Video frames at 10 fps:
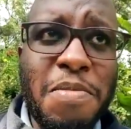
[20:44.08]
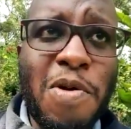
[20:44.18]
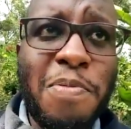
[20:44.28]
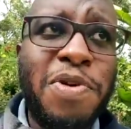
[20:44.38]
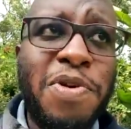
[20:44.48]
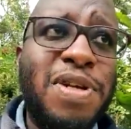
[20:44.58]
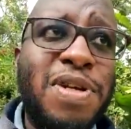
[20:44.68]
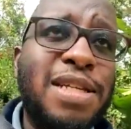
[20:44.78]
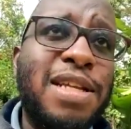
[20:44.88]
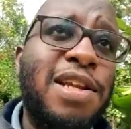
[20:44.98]

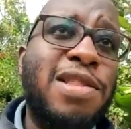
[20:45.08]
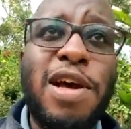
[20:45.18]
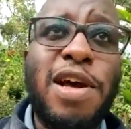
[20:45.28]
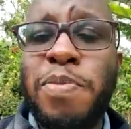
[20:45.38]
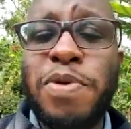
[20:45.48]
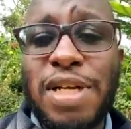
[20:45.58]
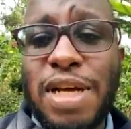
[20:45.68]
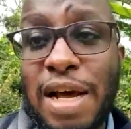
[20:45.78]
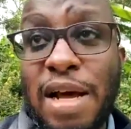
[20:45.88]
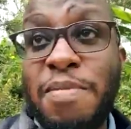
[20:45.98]
computers in the computer
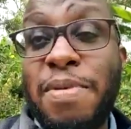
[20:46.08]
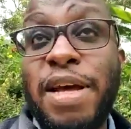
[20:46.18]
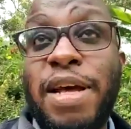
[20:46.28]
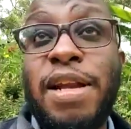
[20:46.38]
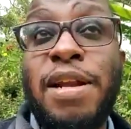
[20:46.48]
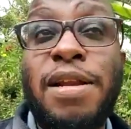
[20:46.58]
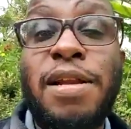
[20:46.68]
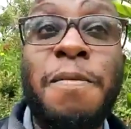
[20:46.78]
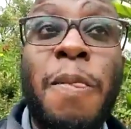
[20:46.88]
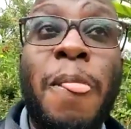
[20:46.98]
lab and
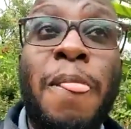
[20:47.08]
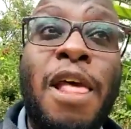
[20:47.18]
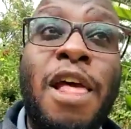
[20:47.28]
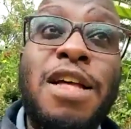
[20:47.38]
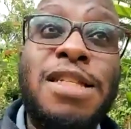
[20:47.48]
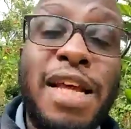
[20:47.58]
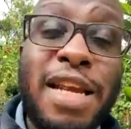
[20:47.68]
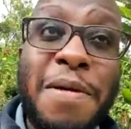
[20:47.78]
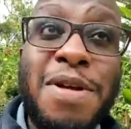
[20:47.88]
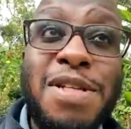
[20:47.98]

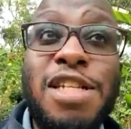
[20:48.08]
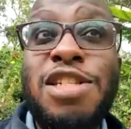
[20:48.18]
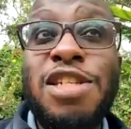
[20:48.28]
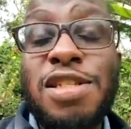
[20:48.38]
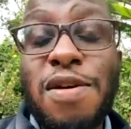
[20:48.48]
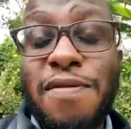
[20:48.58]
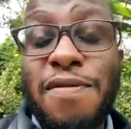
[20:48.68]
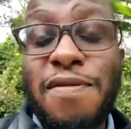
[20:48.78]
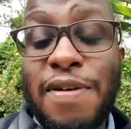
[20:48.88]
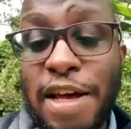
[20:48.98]
sending messages over
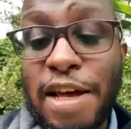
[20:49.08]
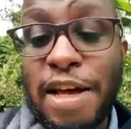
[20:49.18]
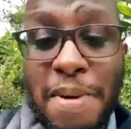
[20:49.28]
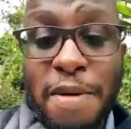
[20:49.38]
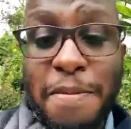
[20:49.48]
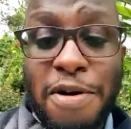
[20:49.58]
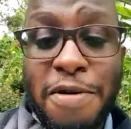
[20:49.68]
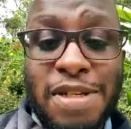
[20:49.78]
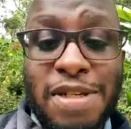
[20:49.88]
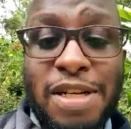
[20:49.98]
the command
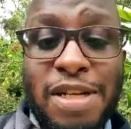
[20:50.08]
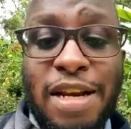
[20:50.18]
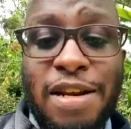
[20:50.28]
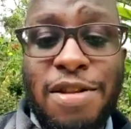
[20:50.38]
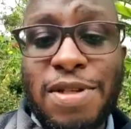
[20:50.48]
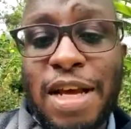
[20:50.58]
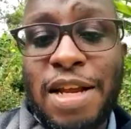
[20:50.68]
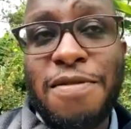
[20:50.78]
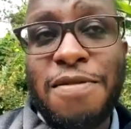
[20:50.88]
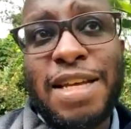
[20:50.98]
prompts and those kind
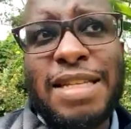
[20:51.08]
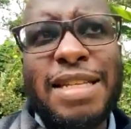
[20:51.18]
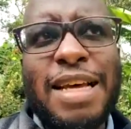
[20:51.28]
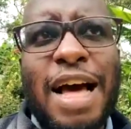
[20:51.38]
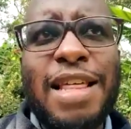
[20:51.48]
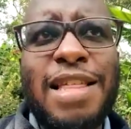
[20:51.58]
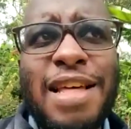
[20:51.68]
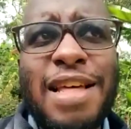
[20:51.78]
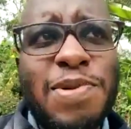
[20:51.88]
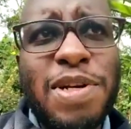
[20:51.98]
of things, I think
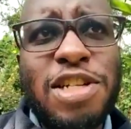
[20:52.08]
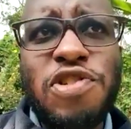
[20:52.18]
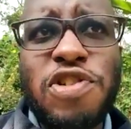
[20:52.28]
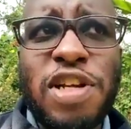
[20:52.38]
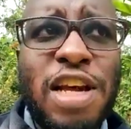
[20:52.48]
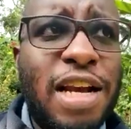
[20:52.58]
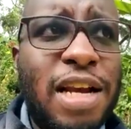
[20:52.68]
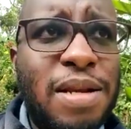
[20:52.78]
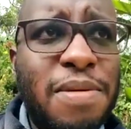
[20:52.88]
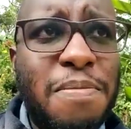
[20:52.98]
that is what
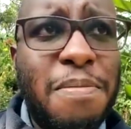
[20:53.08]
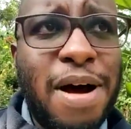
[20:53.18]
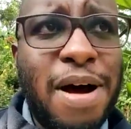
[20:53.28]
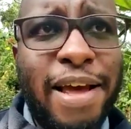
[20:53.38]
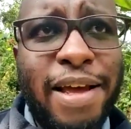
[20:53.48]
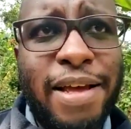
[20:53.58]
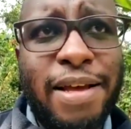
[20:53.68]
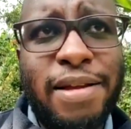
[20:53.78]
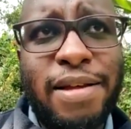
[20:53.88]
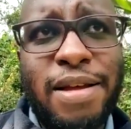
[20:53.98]
triggered
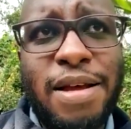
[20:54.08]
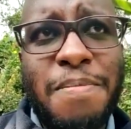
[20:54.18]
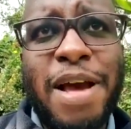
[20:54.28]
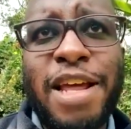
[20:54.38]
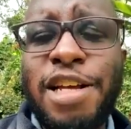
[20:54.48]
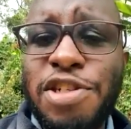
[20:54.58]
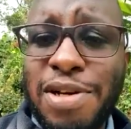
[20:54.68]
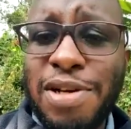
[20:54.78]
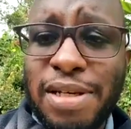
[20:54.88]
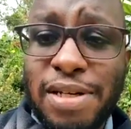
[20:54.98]
my
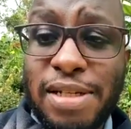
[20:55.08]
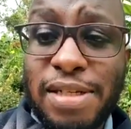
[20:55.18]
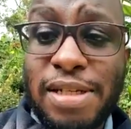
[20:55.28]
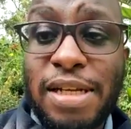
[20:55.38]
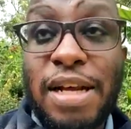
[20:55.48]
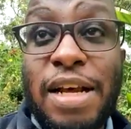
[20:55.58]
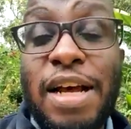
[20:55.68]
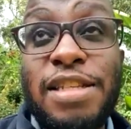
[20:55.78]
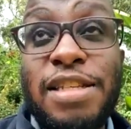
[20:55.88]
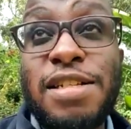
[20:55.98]
initial interest
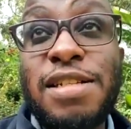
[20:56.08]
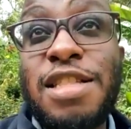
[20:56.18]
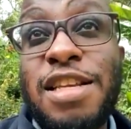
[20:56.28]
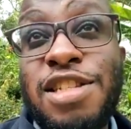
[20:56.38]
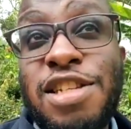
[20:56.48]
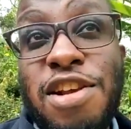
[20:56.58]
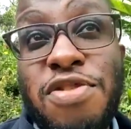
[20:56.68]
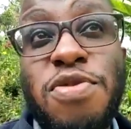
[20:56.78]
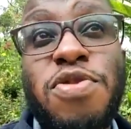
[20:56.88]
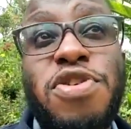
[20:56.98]
and just the
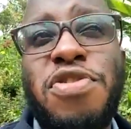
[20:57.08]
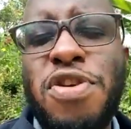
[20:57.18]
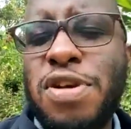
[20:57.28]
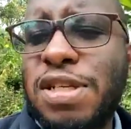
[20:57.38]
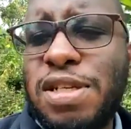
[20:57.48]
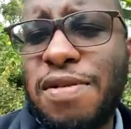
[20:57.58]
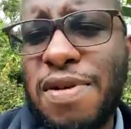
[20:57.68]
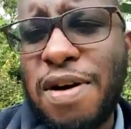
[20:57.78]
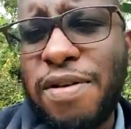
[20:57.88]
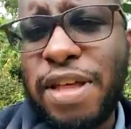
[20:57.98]
general curiosity of
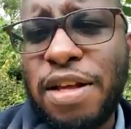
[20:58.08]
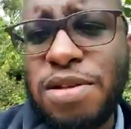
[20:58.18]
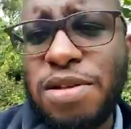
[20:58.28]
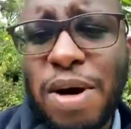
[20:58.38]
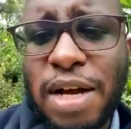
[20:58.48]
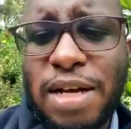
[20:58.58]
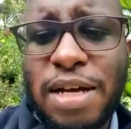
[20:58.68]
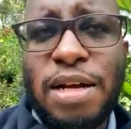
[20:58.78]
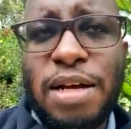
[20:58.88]
how things work.